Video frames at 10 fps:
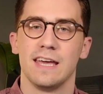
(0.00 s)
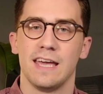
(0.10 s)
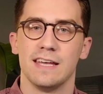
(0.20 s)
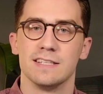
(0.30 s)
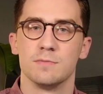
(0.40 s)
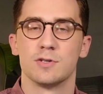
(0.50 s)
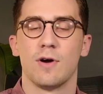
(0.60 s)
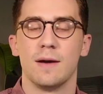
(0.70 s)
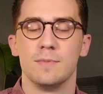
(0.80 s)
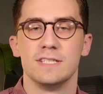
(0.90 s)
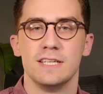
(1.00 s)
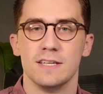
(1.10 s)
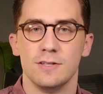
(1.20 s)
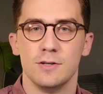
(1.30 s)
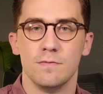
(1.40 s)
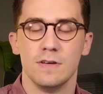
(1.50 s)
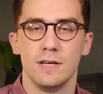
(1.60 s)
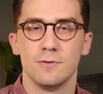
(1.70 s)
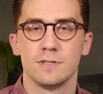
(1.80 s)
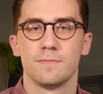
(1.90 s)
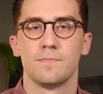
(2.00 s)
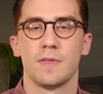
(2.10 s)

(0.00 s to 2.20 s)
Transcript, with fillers: and subscribe to see new videos.